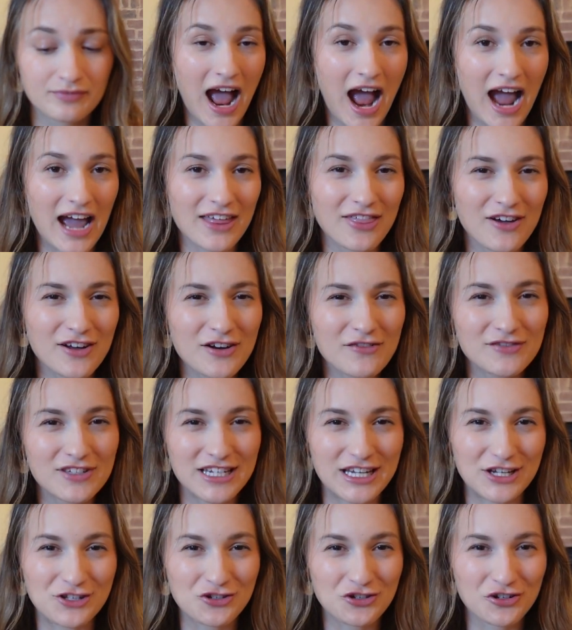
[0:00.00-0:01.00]
I thought of
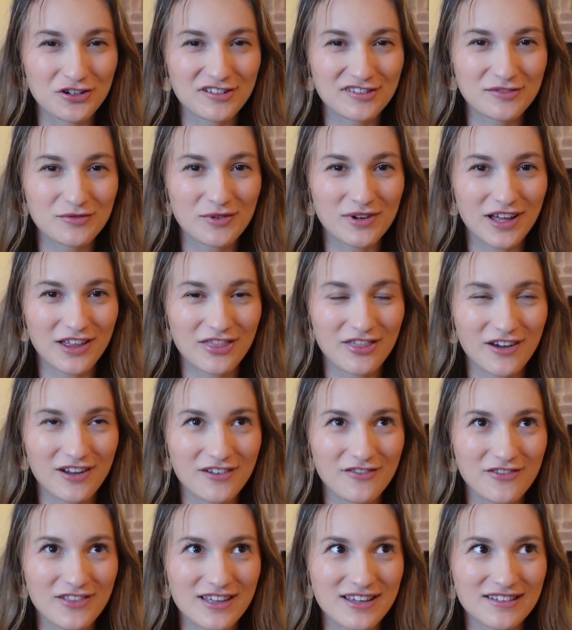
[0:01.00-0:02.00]
teachers when I thought
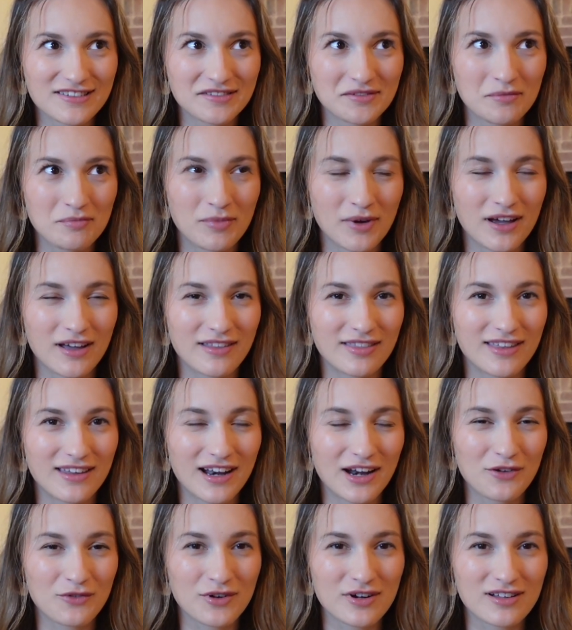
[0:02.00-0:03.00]
of this, but then
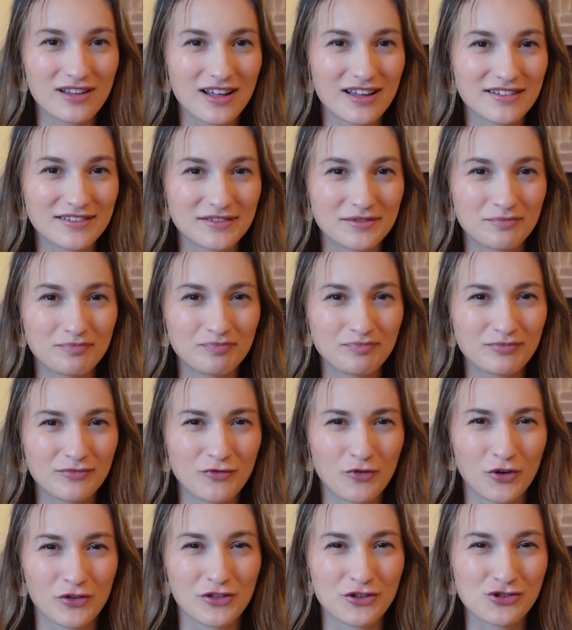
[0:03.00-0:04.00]
I realized
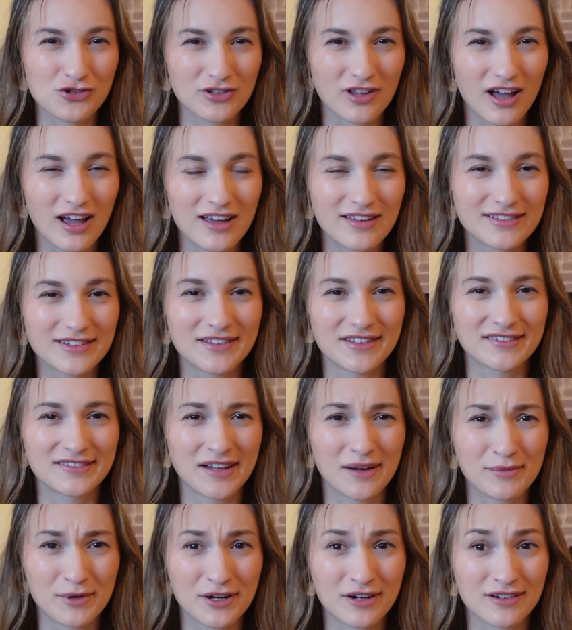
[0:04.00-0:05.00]
4th of July is in the
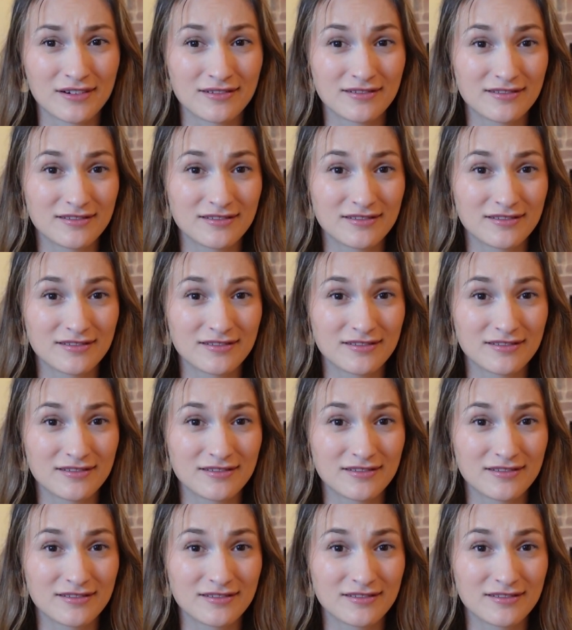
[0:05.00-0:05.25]
summer,